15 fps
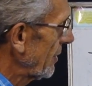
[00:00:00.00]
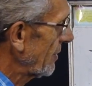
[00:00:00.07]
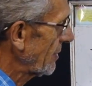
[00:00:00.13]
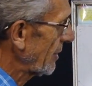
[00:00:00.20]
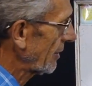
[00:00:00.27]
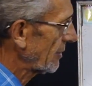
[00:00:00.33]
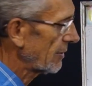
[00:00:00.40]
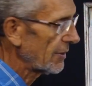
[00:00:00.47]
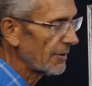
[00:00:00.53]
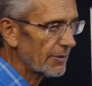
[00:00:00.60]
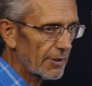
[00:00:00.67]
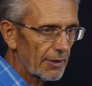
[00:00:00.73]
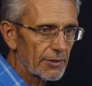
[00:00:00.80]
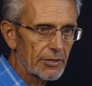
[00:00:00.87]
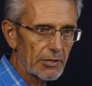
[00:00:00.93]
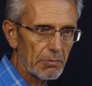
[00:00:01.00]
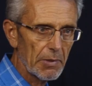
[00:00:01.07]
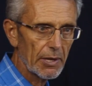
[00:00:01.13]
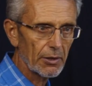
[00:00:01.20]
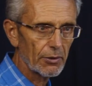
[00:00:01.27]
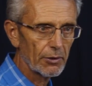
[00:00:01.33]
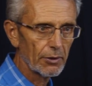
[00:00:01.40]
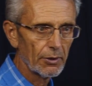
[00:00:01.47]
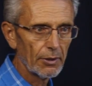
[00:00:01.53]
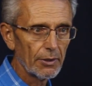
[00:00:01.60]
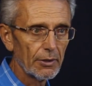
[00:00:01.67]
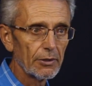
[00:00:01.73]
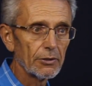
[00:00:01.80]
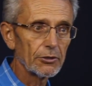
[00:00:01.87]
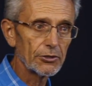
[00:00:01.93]
60 centimeters
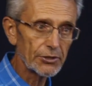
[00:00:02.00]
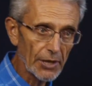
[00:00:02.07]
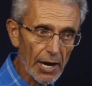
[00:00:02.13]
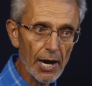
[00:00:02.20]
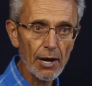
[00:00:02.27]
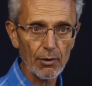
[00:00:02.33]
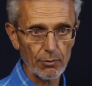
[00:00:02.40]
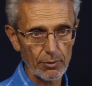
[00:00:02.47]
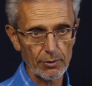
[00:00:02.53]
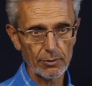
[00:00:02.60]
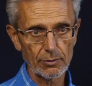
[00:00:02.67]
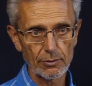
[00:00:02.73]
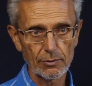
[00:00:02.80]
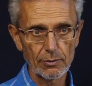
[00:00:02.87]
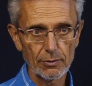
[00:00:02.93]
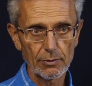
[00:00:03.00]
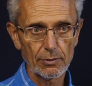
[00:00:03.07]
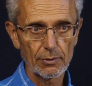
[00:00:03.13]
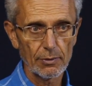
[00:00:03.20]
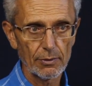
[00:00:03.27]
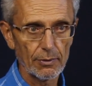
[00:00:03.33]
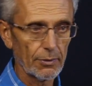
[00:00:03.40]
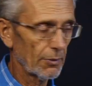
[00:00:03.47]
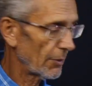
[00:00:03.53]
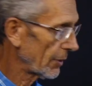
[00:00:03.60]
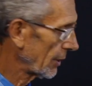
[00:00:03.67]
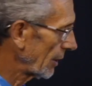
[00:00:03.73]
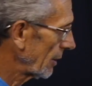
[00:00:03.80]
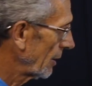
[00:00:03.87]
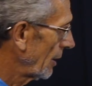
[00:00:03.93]
down.
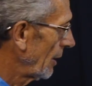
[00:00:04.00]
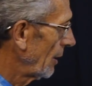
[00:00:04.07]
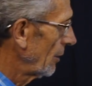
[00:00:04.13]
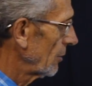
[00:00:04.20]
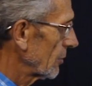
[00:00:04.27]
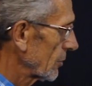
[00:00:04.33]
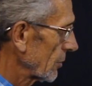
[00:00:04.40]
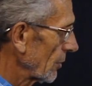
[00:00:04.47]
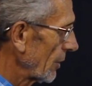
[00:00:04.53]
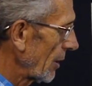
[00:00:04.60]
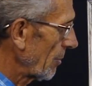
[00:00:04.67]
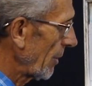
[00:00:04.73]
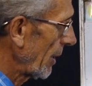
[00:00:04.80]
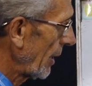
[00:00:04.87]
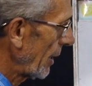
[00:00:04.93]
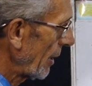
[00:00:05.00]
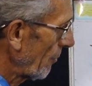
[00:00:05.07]
Okay, so that banana